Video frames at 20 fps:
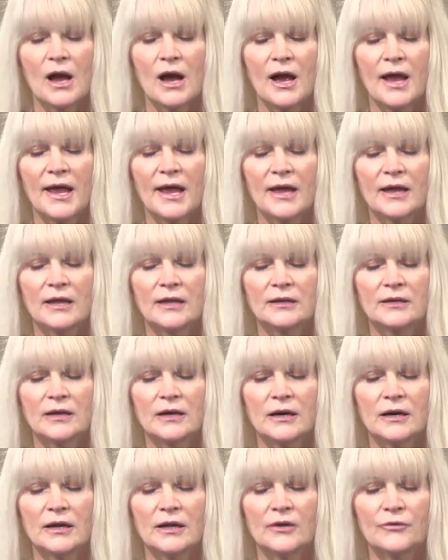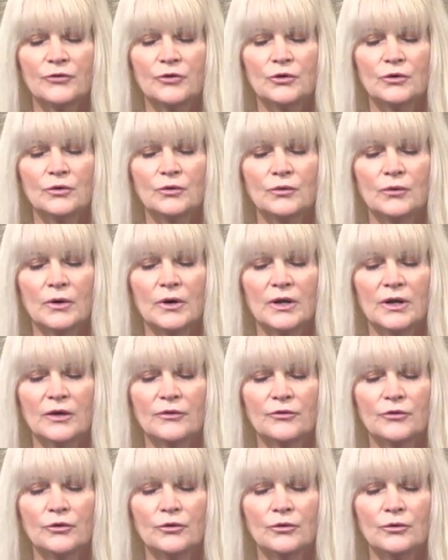And if you,
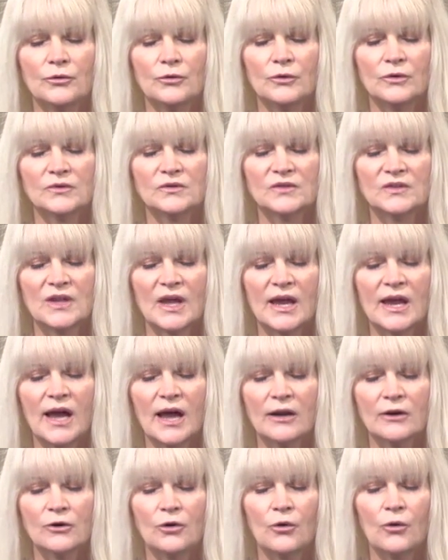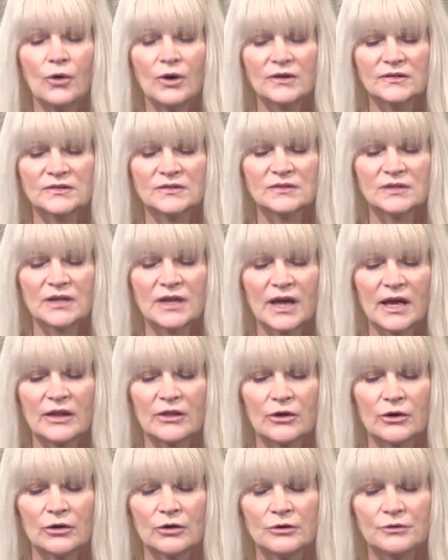if you stay on course
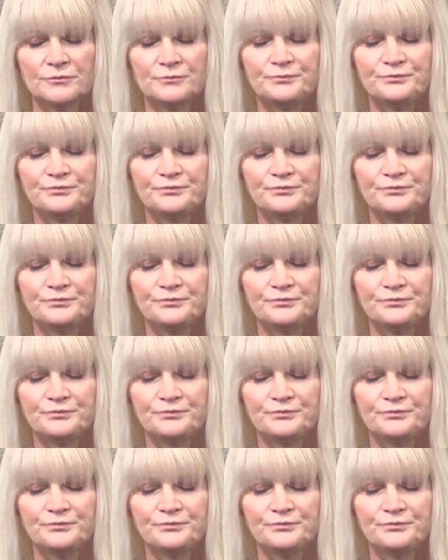together,